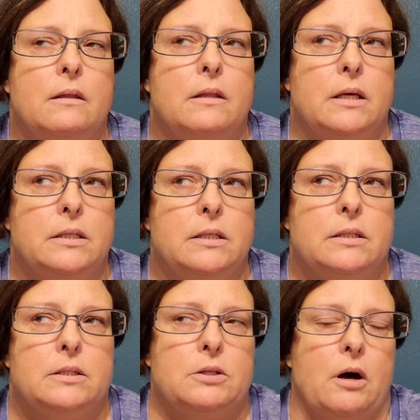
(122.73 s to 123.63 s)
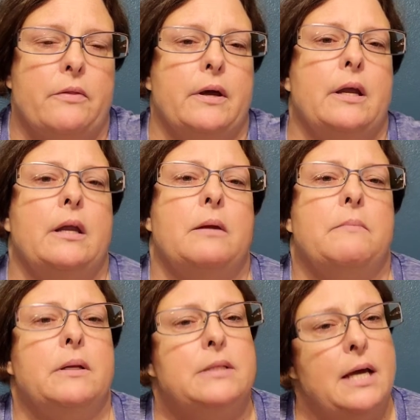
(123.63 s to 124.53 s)
they saw that it had
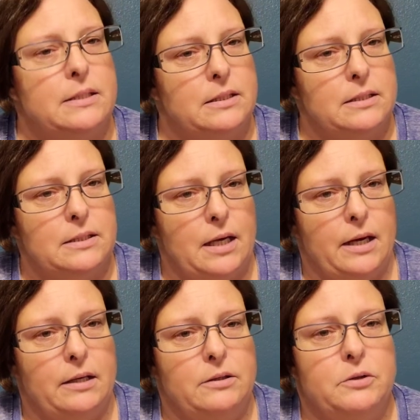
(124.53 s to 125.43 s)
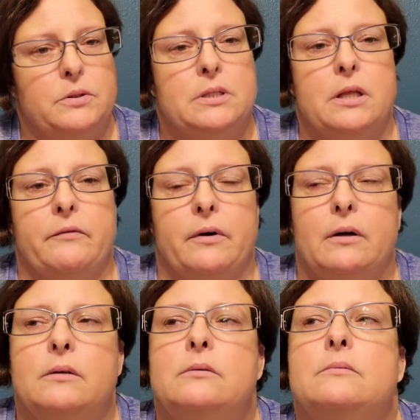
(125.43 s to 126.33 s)
metastasized to his
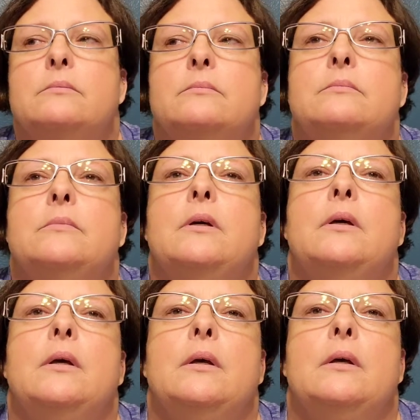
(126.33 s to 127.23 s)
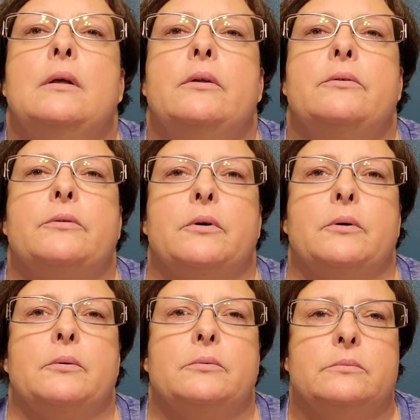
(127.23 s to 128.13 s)
liver.
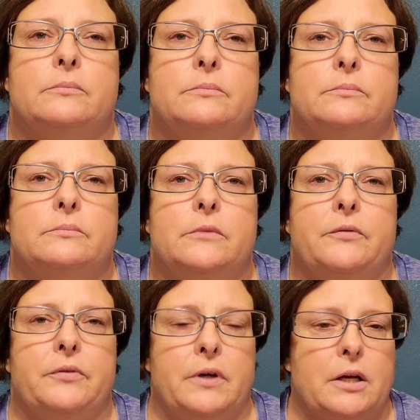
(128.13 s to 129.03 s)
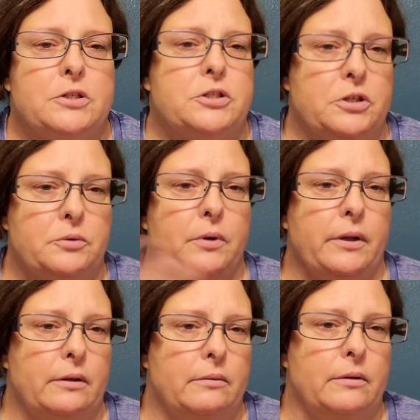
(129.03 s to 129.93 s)
So if you're not sure
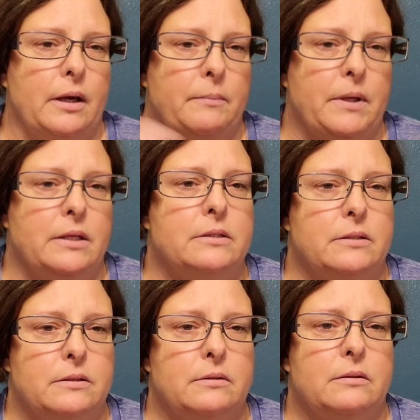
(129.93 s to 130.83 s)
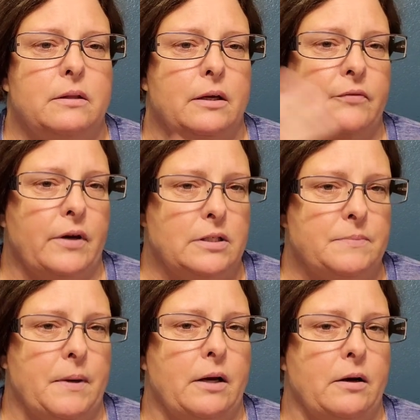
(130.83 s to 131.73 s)
what that means, they found a
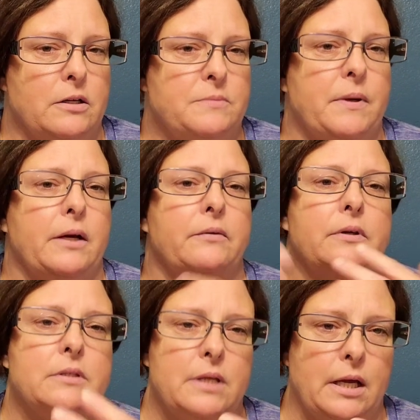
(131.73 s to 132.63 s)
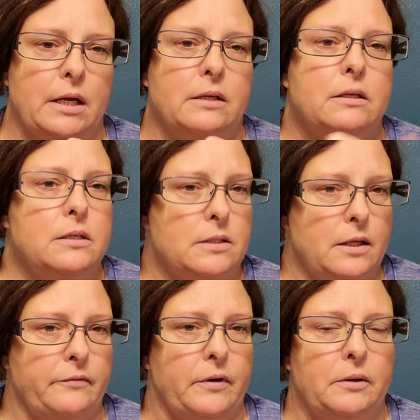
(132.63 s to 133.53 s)
spot on his pancreas and his
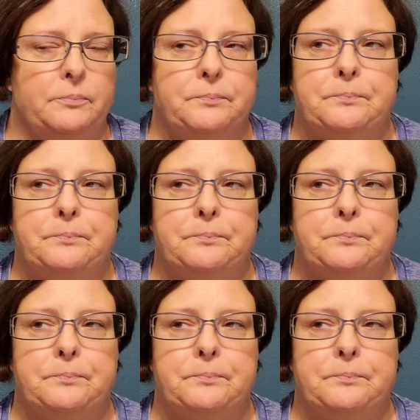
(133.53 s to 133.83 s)
liver.